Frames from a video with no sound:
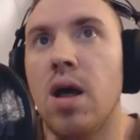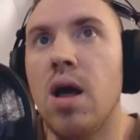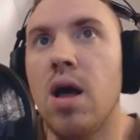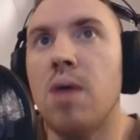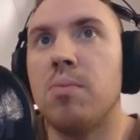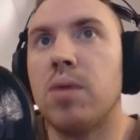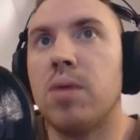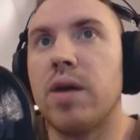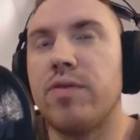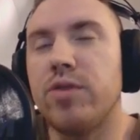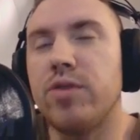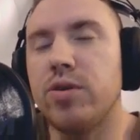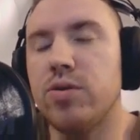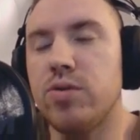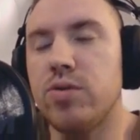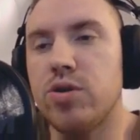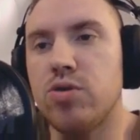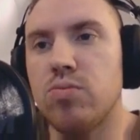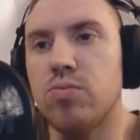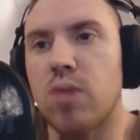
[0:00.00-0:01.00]
But if you do
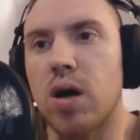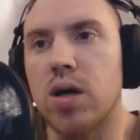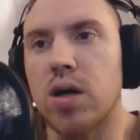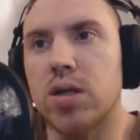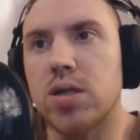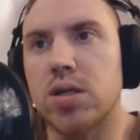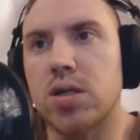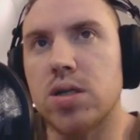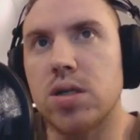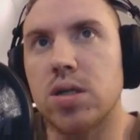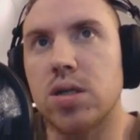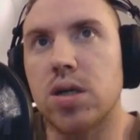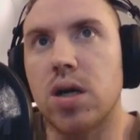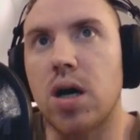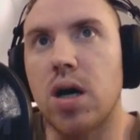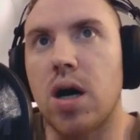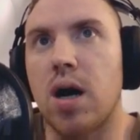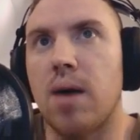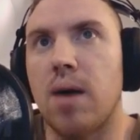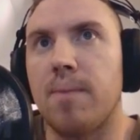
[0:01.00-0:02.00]
too much,
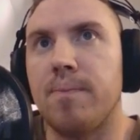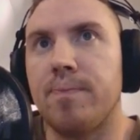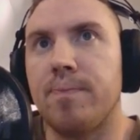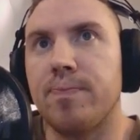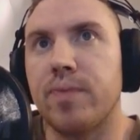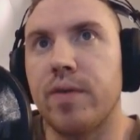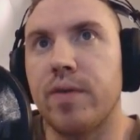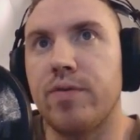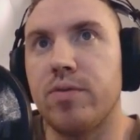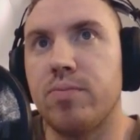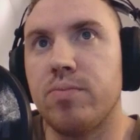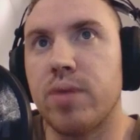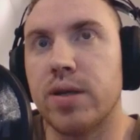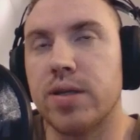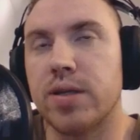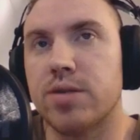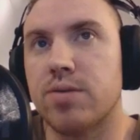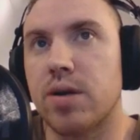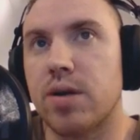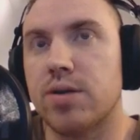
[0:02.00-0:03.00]
if you bring the
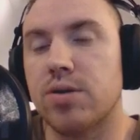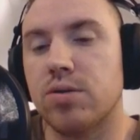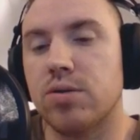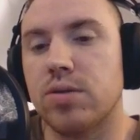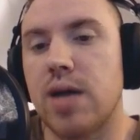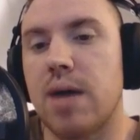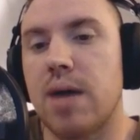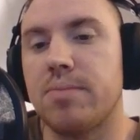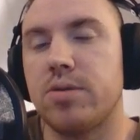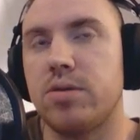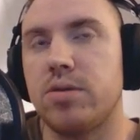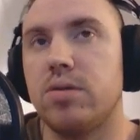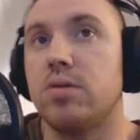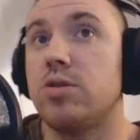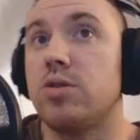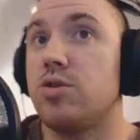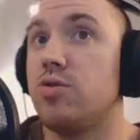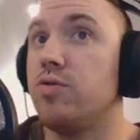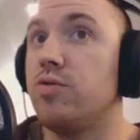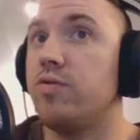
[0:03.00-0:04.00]
threshold knob
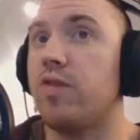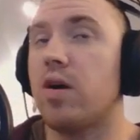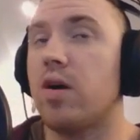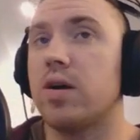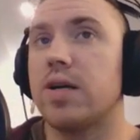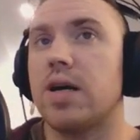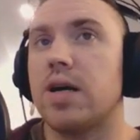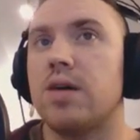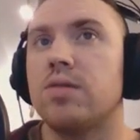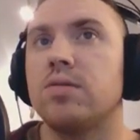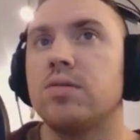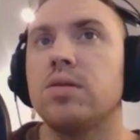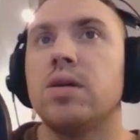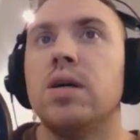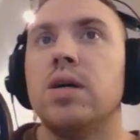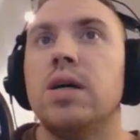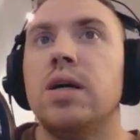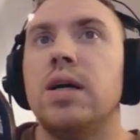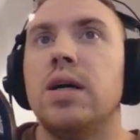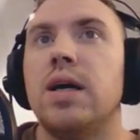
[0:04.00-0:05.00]
too far down,
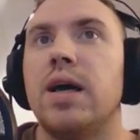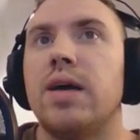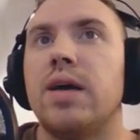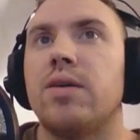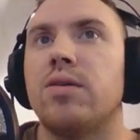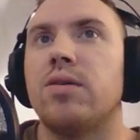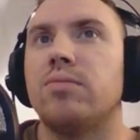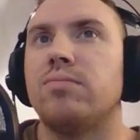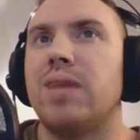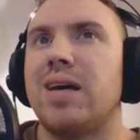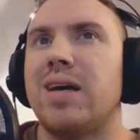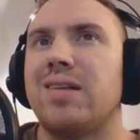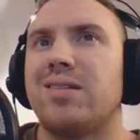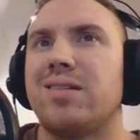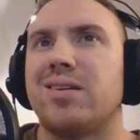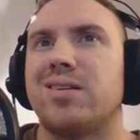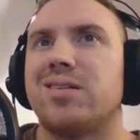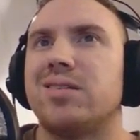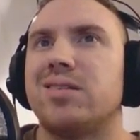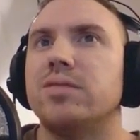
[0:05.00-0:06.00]
it'll make
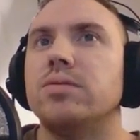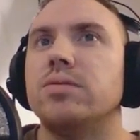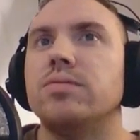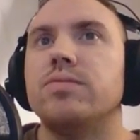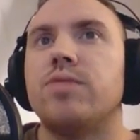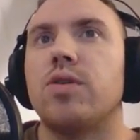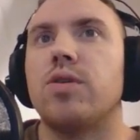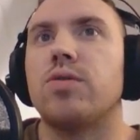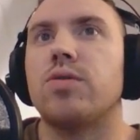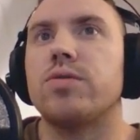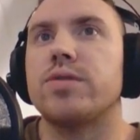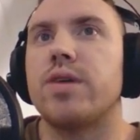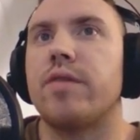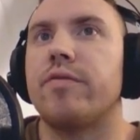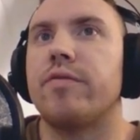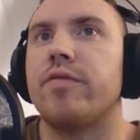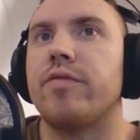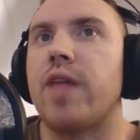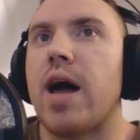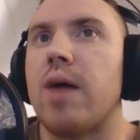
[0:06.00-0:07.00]
the vocals sound
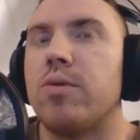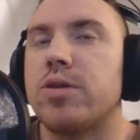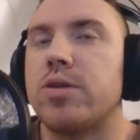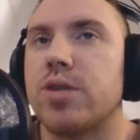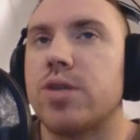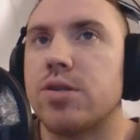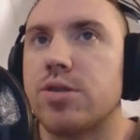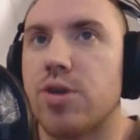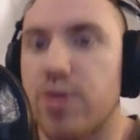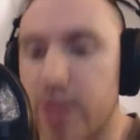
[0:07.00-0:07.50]
flat, which I'll show you